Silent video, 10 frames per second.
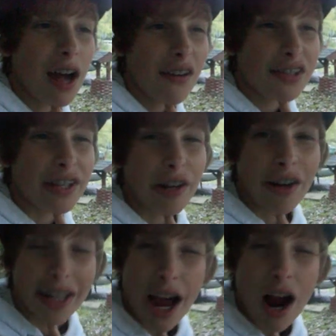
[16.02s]
was sitting on a
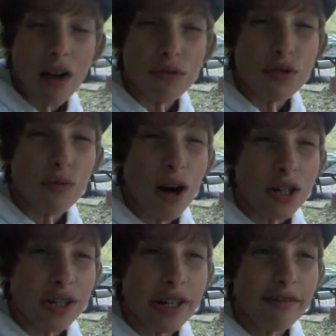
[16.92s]
couch watching
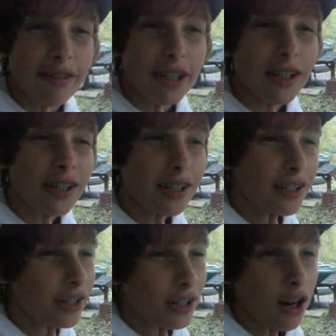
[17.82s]
TV.
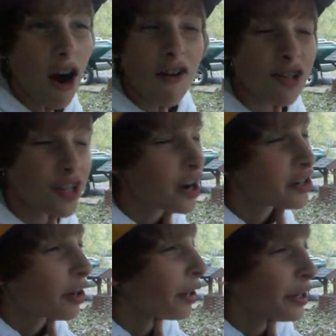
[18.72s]
All of a sudden I
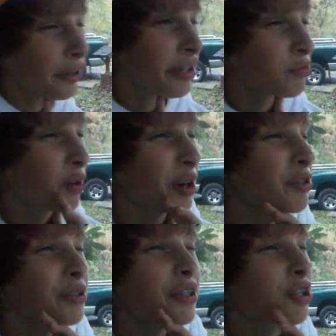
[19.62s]
started hearing these weird,
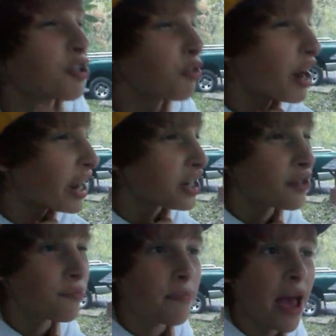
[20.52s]
strange
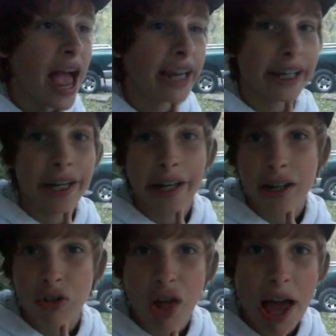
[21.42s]
banging and
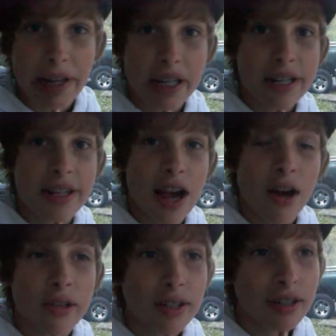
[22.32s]
clanging sounds.
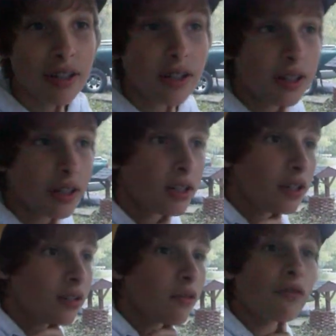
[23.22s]

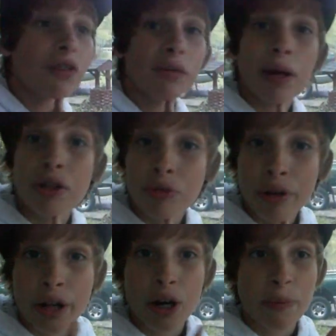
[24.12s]
One thing, my door
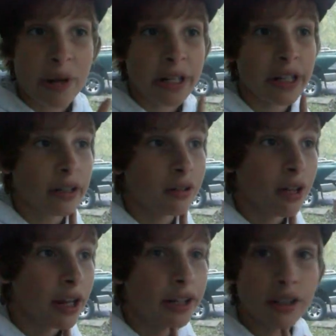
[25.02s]
opens and
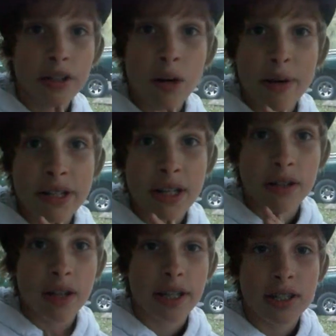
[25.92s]
like nobody's at,
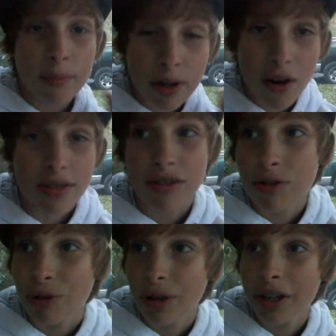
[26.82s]
like somebody knocks on the
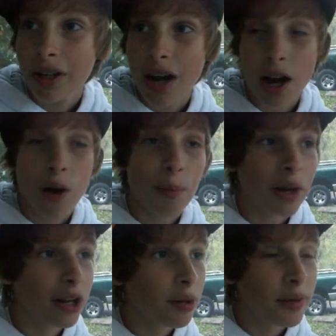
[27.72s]
door and I open it,
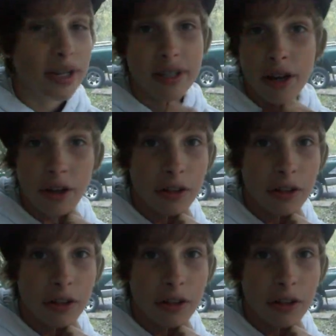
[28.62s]
nobody's there.